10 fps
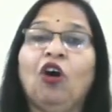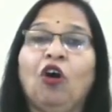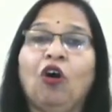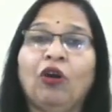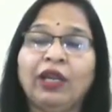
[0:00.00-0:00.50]

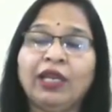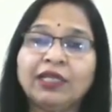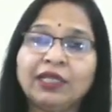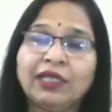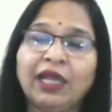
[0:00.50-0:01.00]
Or
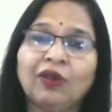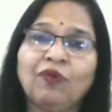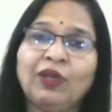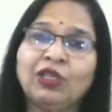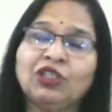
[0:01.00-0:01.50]
is it that
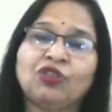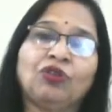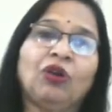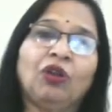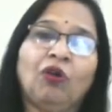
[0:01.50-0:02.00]
we
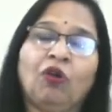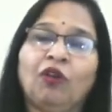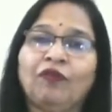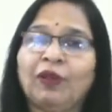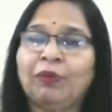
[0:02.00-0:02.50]
destroy all
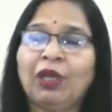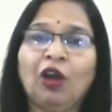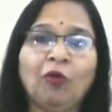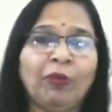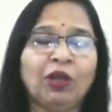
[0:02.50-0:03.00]
of them
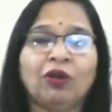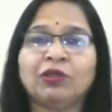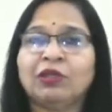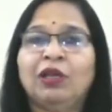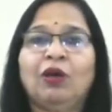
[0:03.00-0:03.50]
now
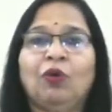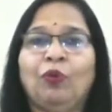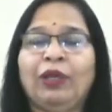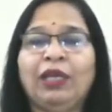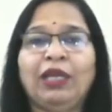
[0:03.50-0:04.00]
because
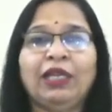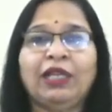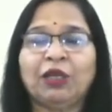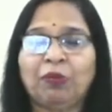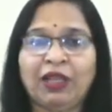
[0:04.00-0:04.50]
we need
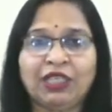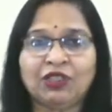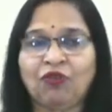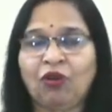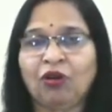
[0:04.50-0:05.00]
that place
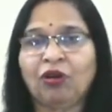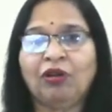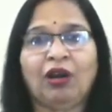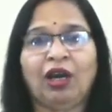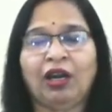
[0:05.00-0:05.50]
for
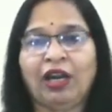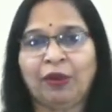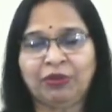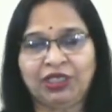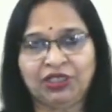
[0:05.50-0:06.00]
our
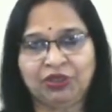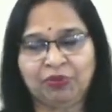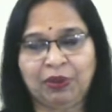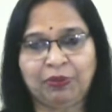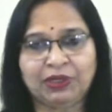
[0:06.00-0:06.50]
habitation
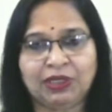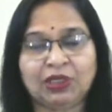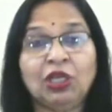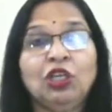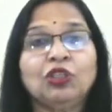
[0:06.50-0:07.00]
purposes?